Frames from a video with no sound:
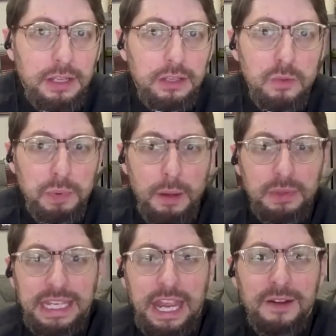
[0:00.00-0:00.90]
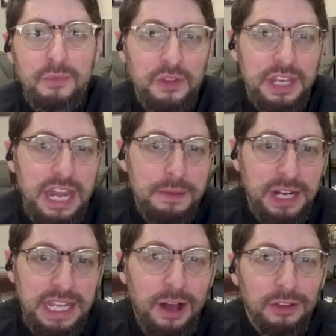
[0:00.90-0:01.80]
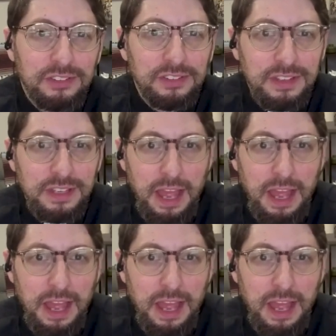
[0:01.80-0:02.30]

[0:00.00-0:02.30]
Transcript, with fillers: you probably care more than anybody else.